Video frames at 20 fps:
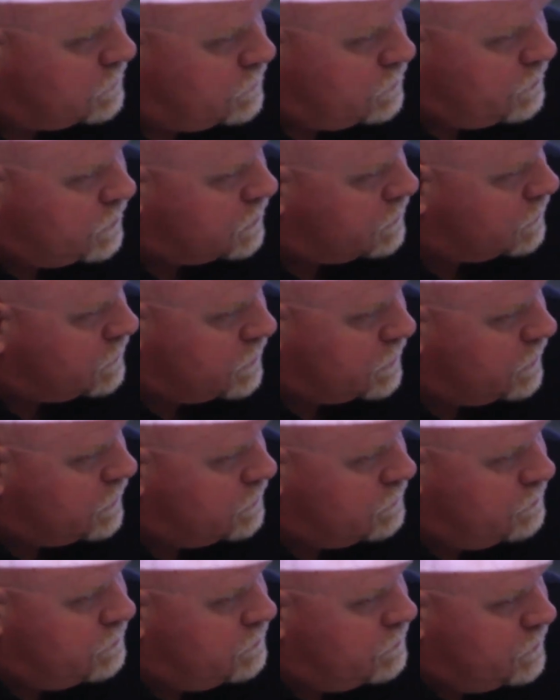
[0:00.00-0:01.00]
in Newmarket, like
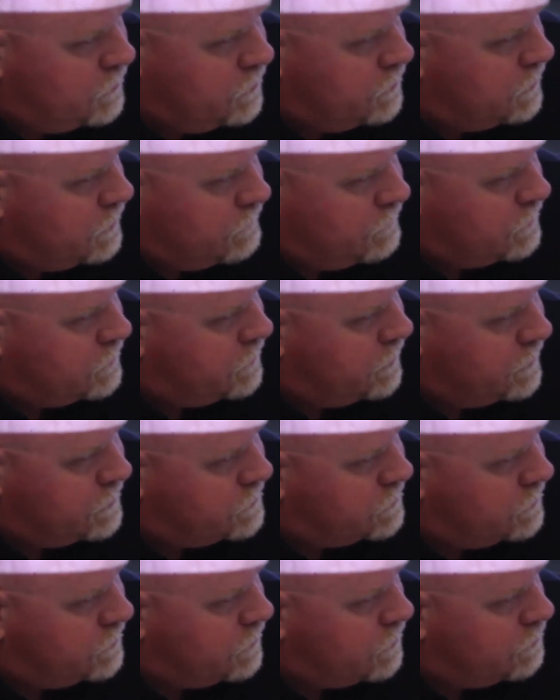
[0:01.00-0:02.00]
I'd do whatever it
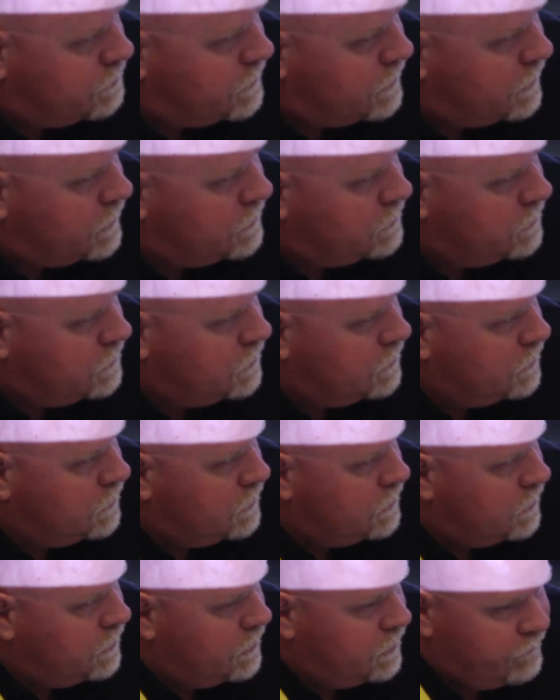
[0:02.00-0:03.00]
takes to help that.
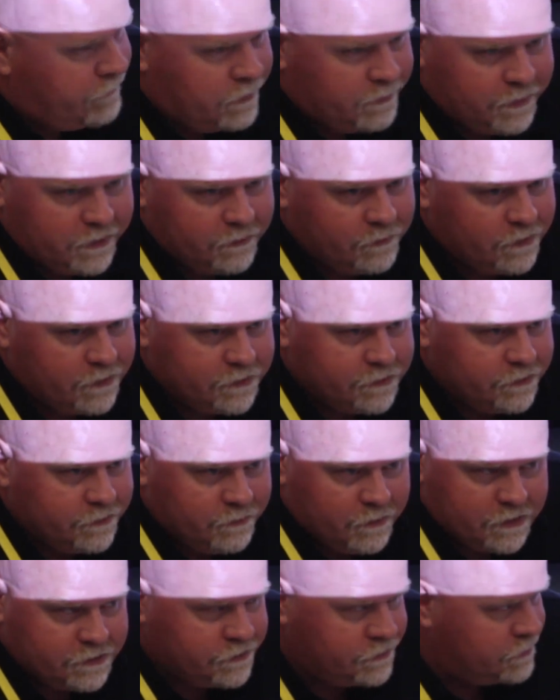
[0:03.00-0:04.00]
And if anybody
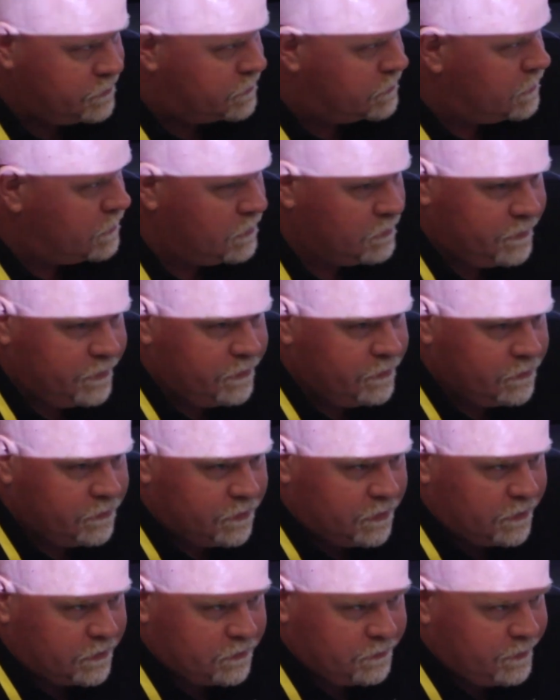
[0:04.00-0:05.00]
wants to call me or
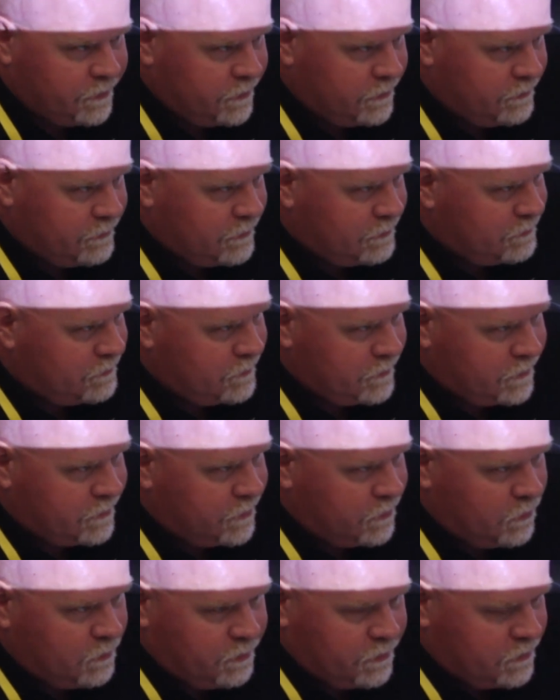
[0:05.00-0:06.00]
talk to me, I'm
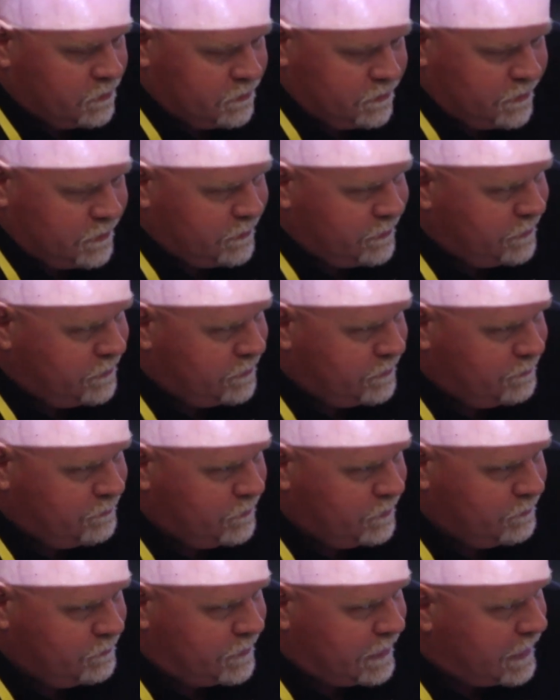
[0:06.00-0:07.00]
gonna help or tell you a
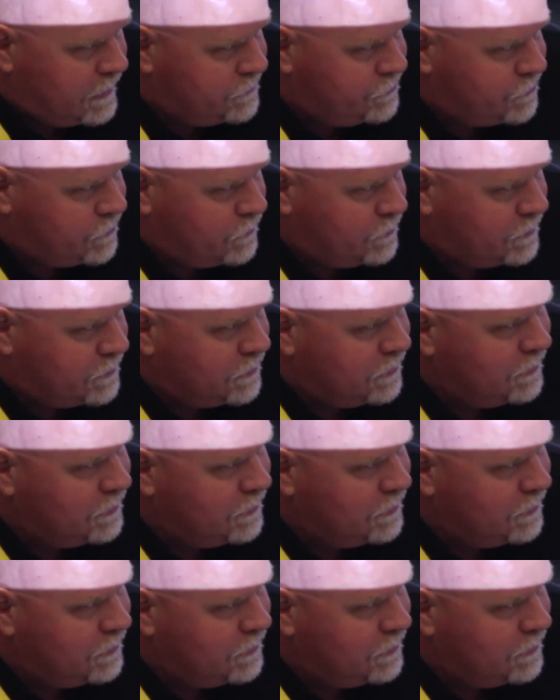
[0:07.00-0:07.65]
dad joke.